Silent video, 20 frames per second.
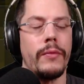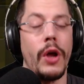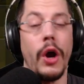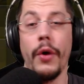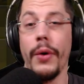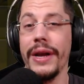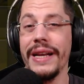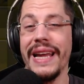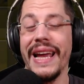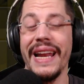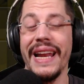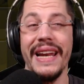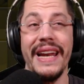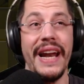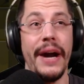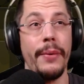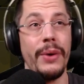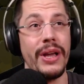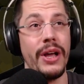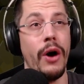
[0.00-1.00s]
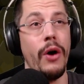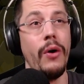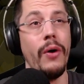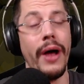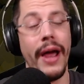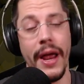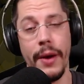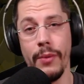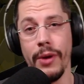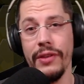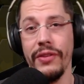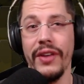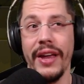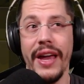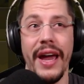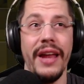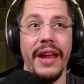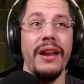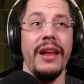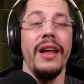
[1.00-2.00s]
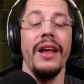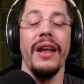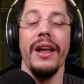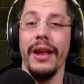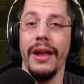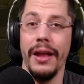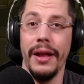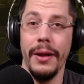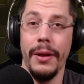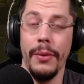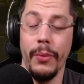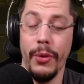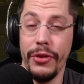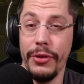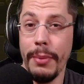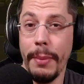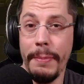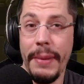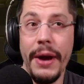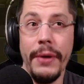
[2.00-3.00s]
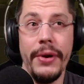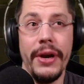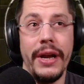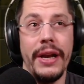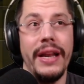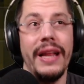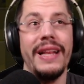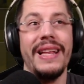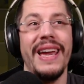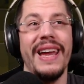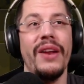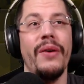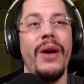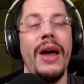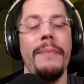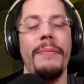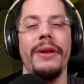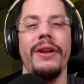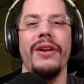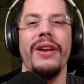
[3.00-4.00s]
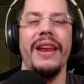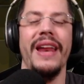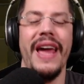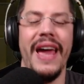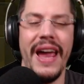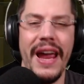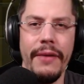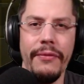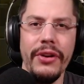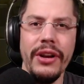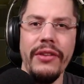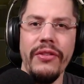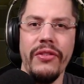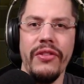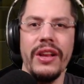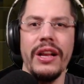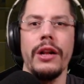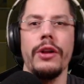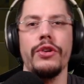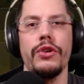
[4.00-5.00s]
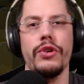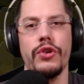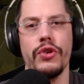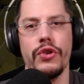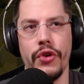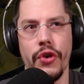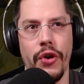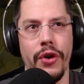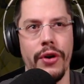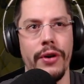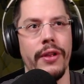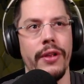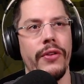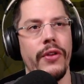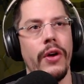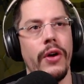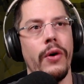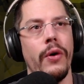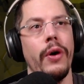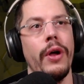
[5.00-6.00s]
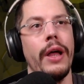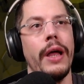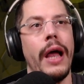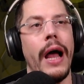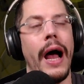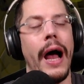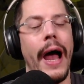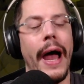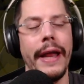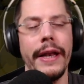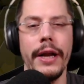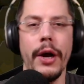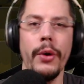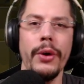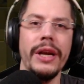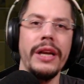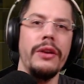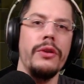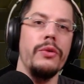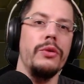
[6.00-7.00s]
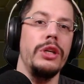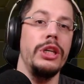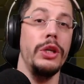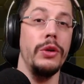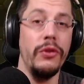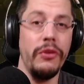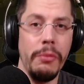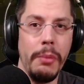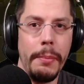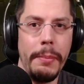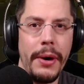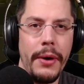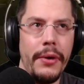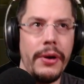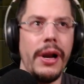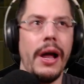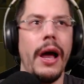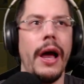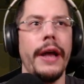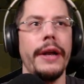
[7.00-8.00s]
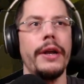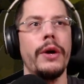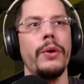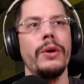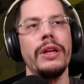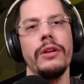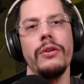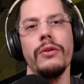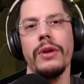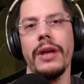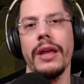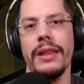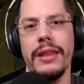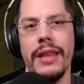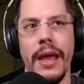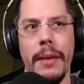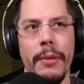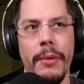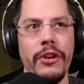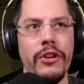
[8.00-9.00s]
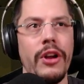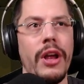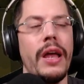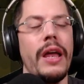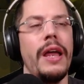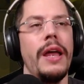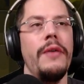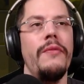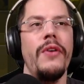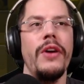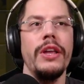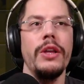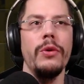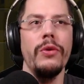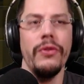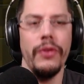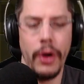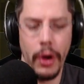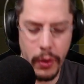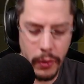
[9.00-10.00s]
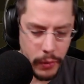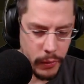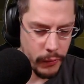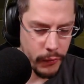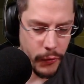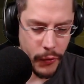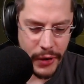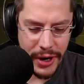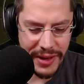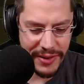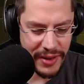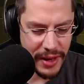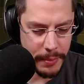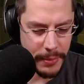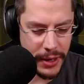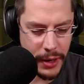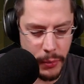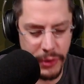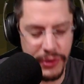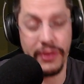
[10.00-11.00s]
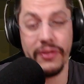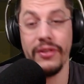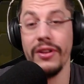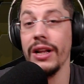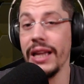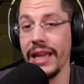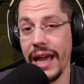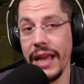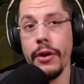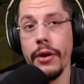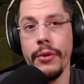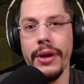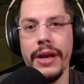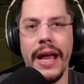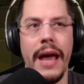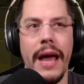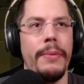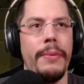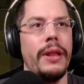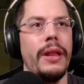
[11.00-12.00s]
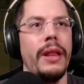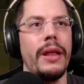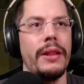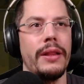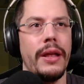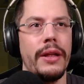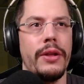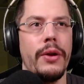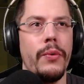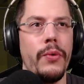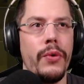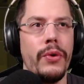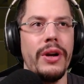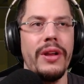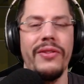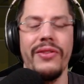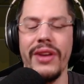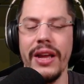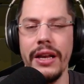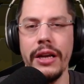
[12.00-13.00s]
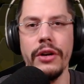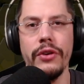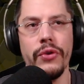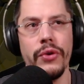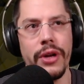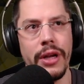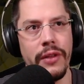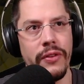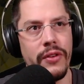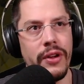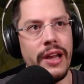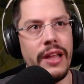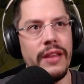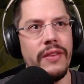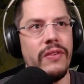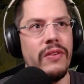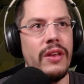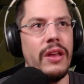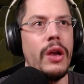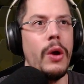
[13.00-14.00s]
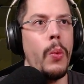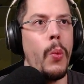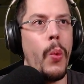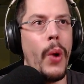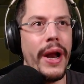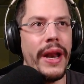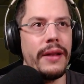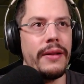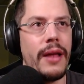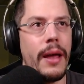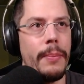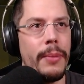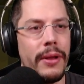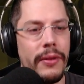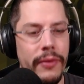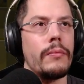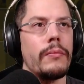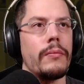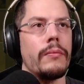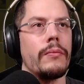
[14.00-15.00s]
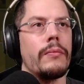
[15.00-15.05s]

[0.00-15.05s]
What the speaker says: Alright, there we go. And once again, with the Barbarian, it cannot happen every single turn. So I don't need to use the Barbarian, I don't need to get damage. If I use now, for example, the Wizards, it can already happen that the rune is getting triggered. So let's see when it happens.